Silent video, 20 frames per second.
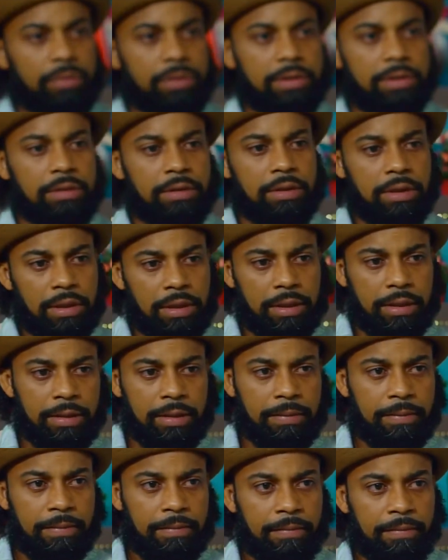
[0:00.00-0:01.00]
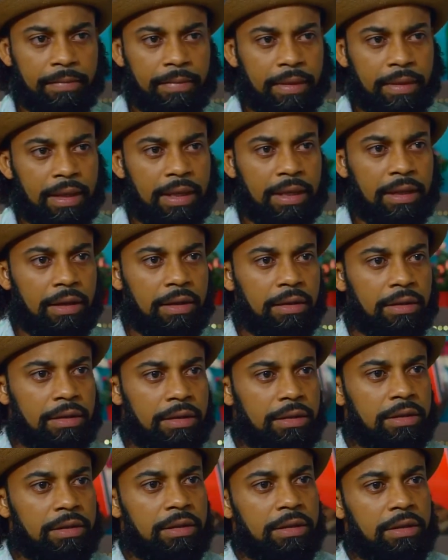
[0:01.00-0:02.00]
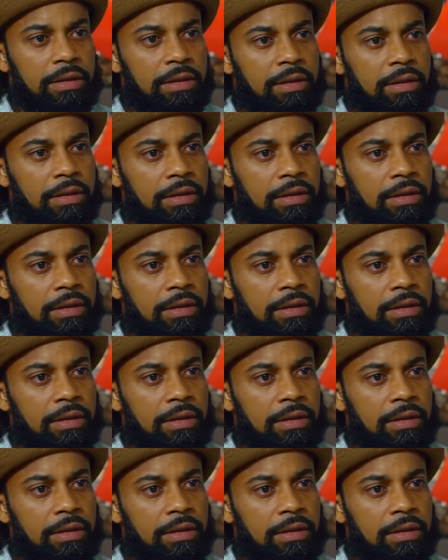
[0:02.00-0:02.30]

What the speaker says: Smells more like orange than